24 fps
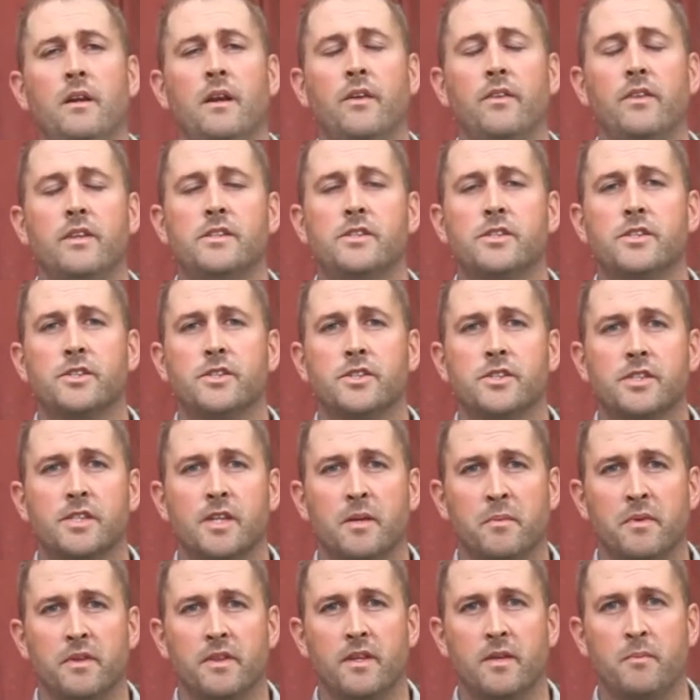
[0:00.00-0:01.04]
Now, these are just
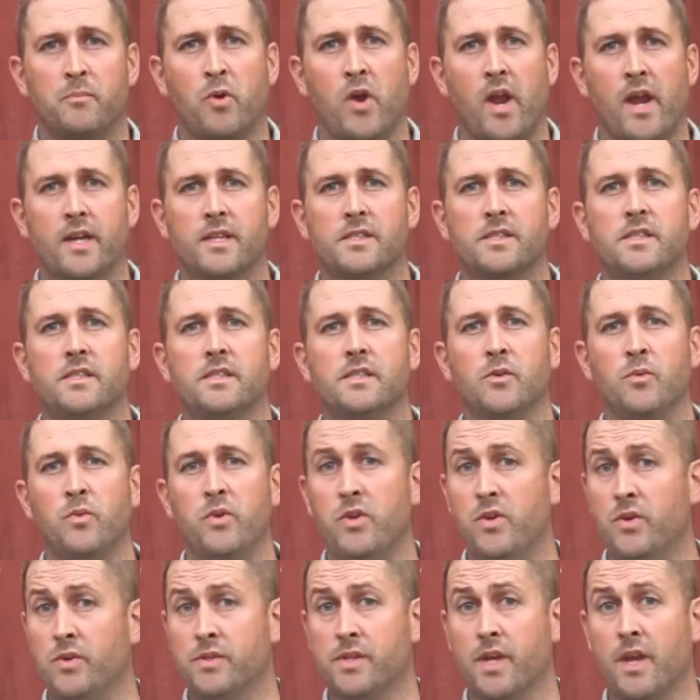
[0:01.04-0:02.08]
some of the practices that we
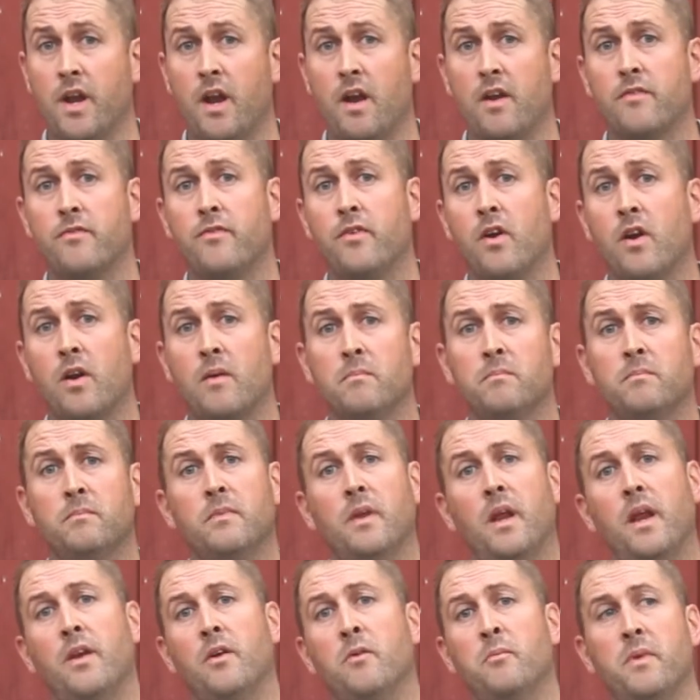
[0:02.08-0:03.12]
use on our farm.
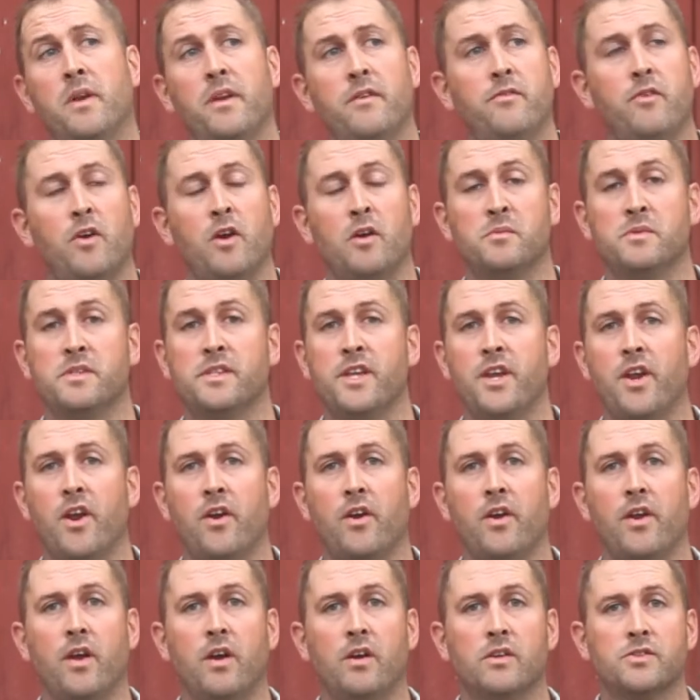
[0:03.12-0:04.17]
I know many farms in the
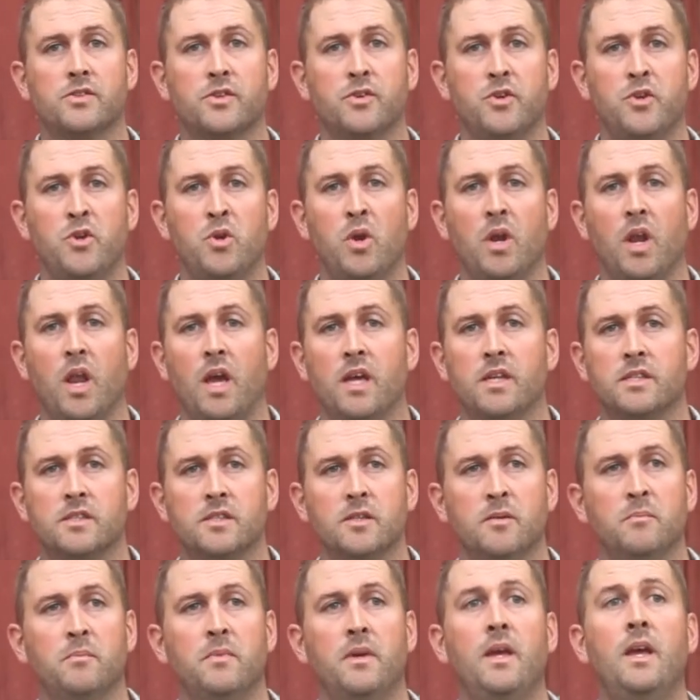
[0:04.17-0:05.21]
area also utilize
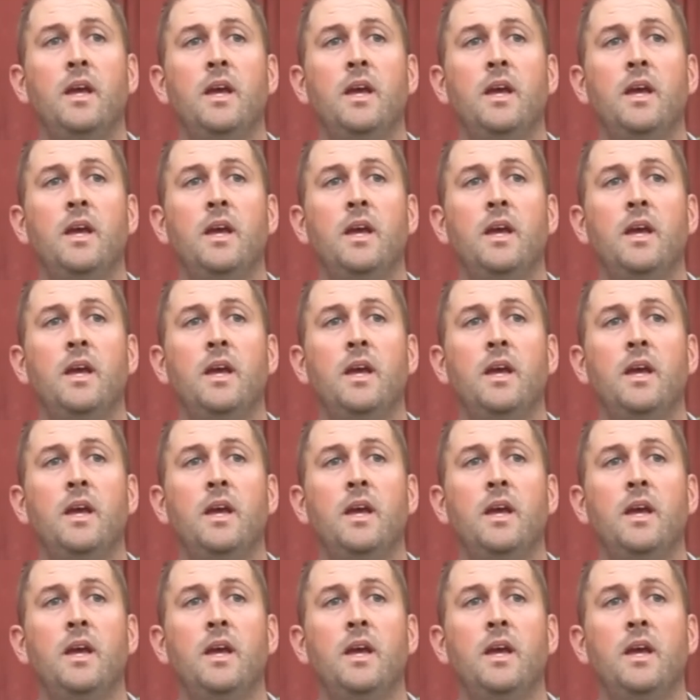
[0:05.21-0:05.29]
them.